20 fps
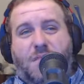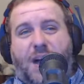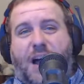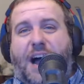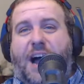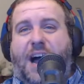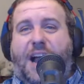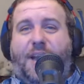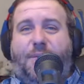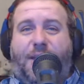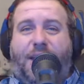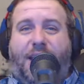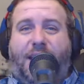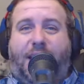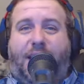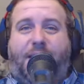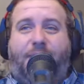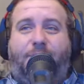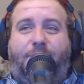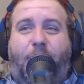I
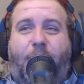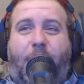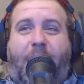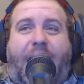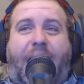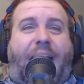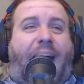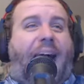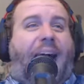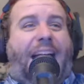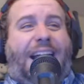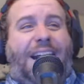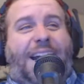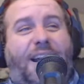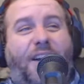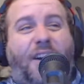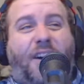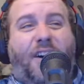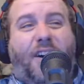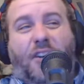mean, I
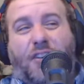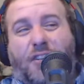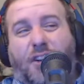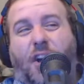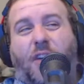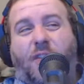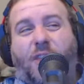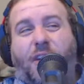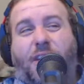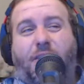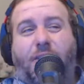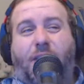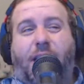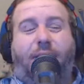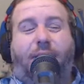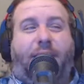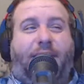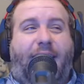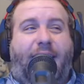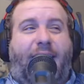get a little nervous
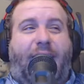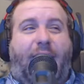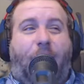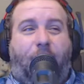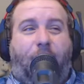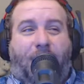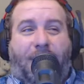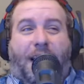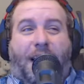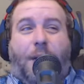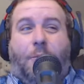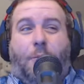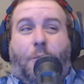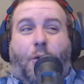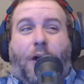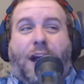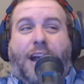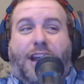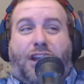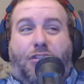around the cops and I'm
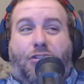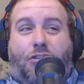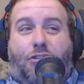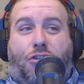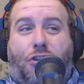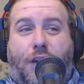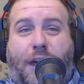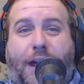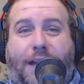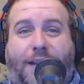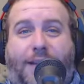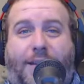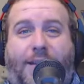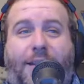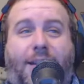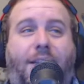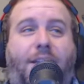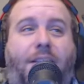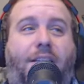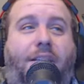white as shit.
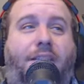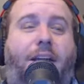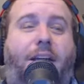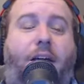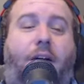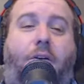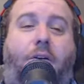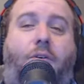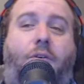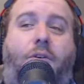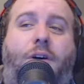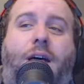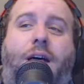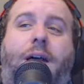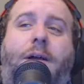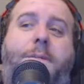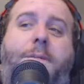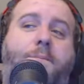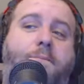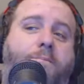So
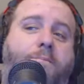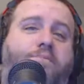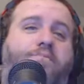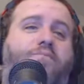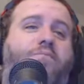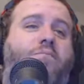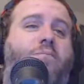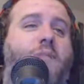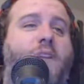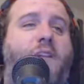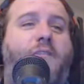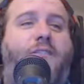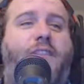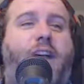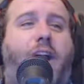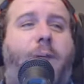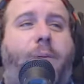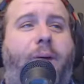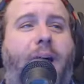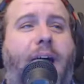
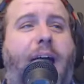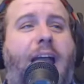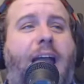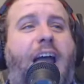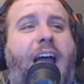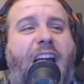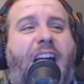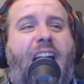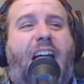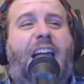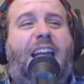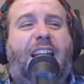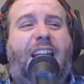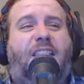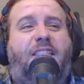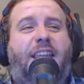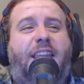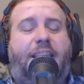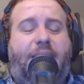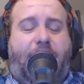fair play. I could
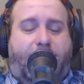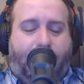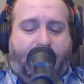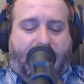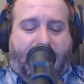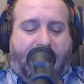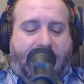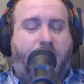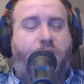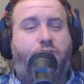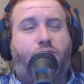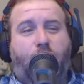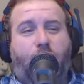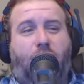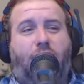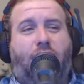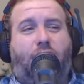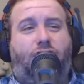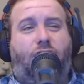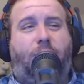see that being
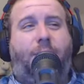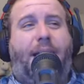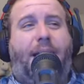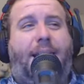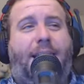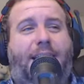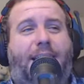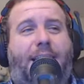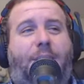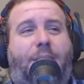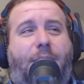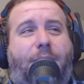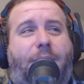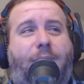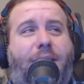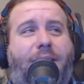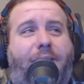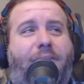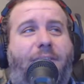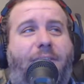really traumatic and maybe
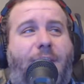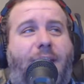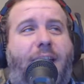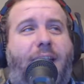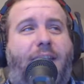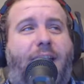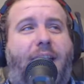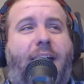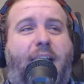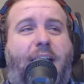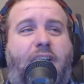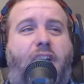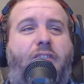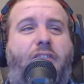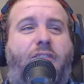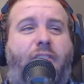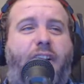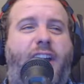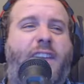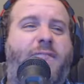you have some anxiety
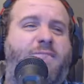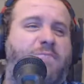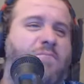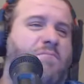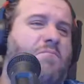over it.